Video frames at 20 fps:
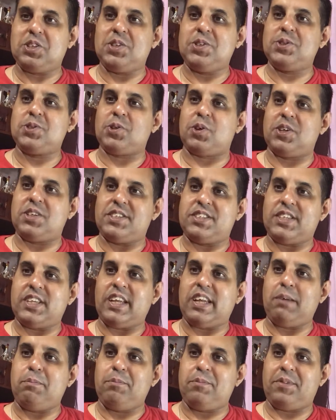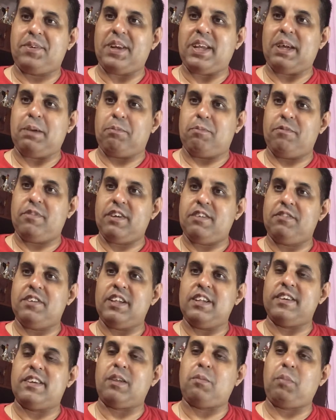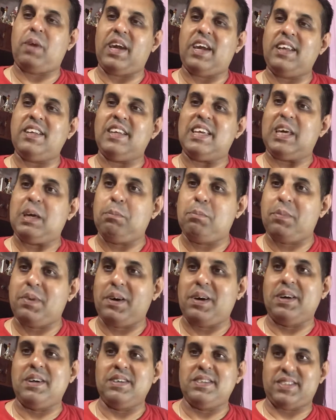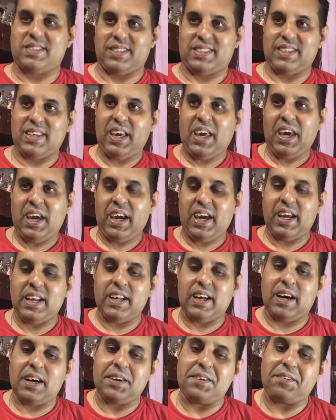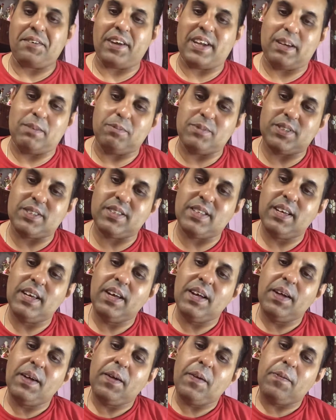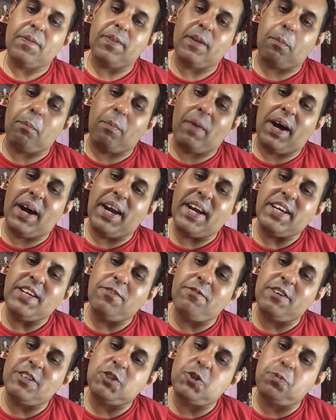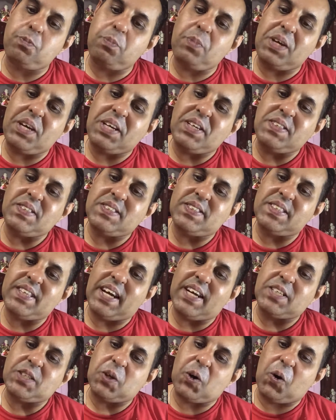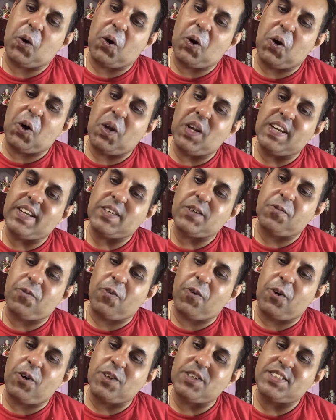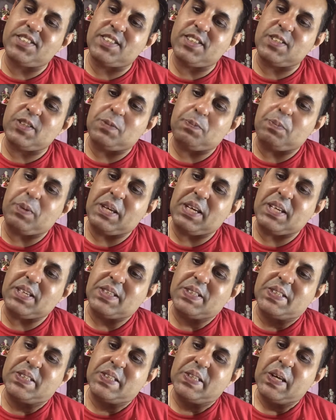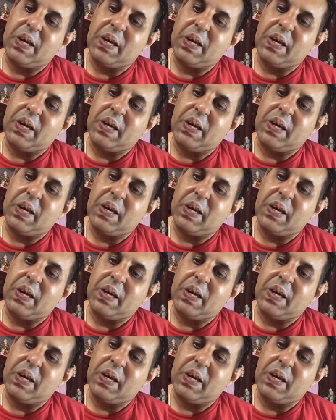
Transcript: or dream. We will remain immersed in our dreams. The mind, which means that all it wants is peace,